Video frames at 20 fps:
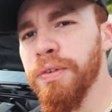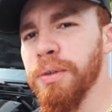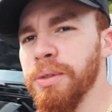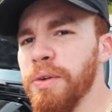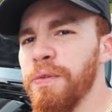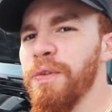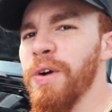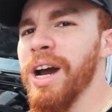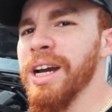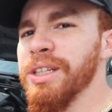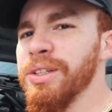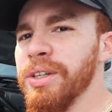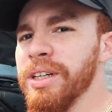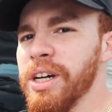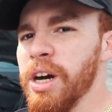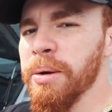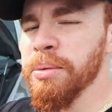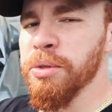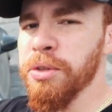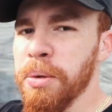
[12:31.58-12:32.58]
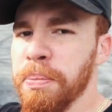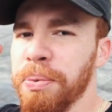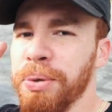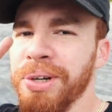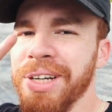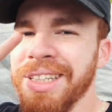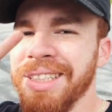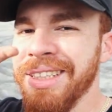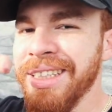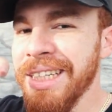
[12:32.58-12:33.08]
from the factory it comes with a
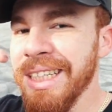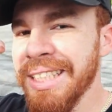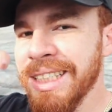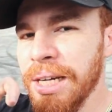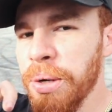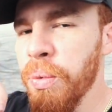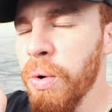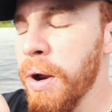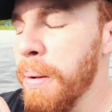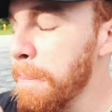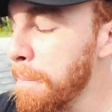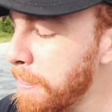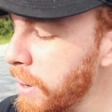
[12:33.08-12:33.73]
pretty decent one,